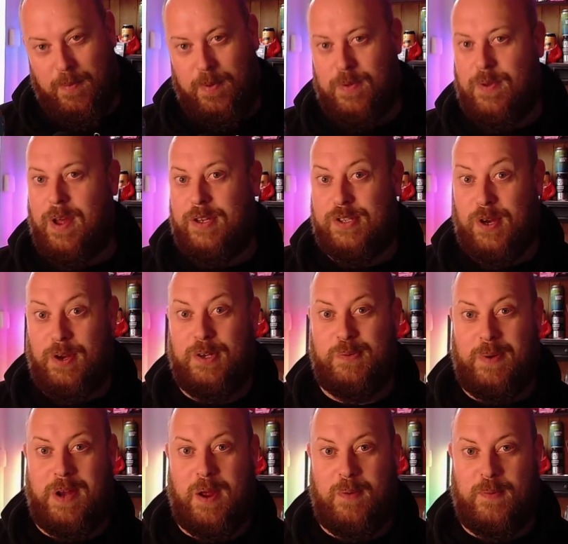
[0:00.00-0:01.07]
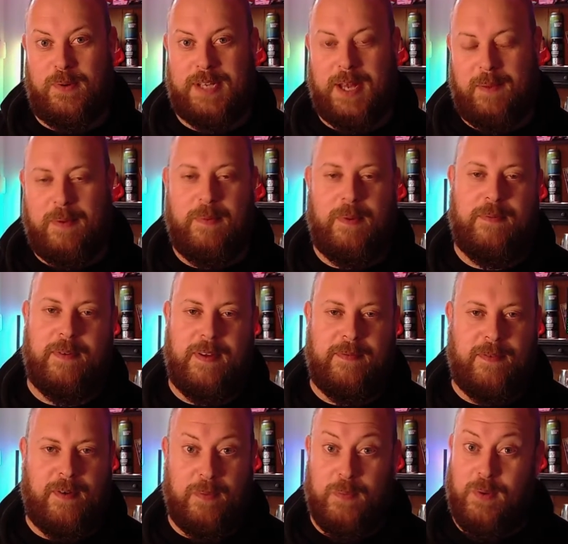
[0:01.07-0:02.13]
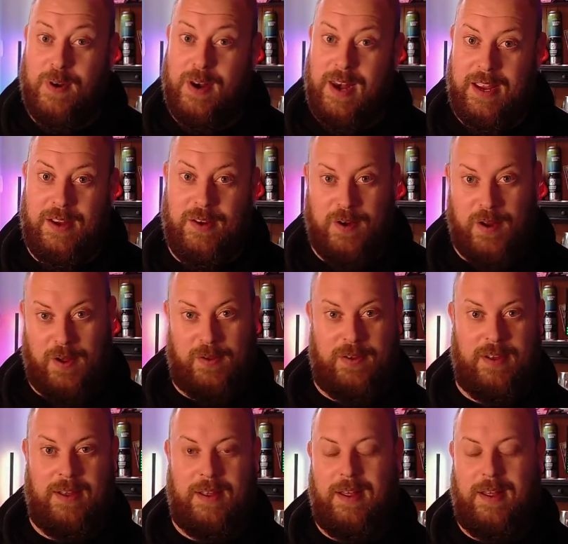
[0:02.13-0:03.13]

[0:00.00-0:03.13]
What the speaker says: will, as soon as we know what's happening with Fifine, we'll let you know,